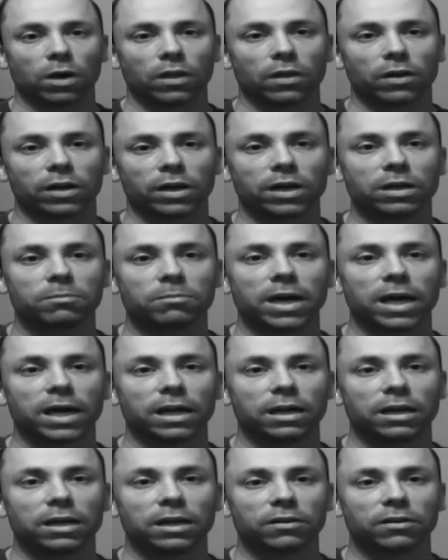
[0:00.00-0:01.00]
whether he
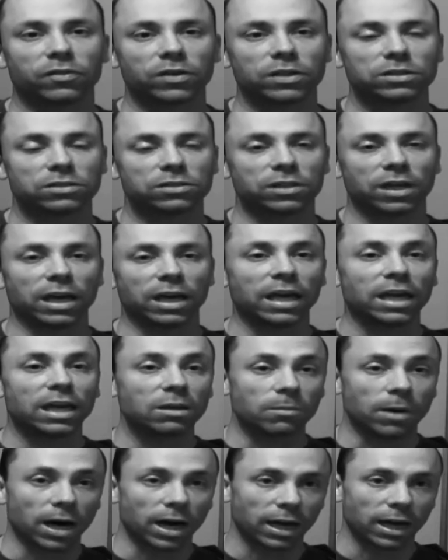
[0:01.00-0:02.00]
made a difference to
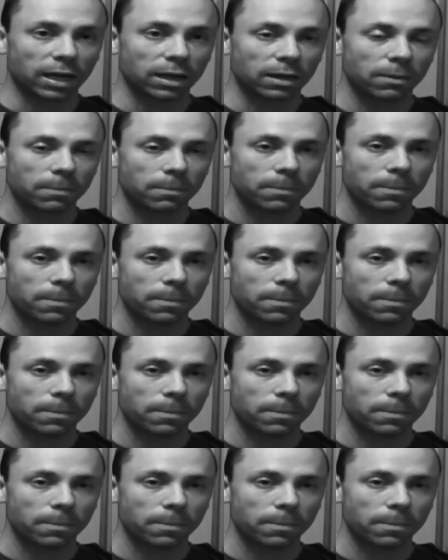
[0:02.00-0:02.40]
anybody,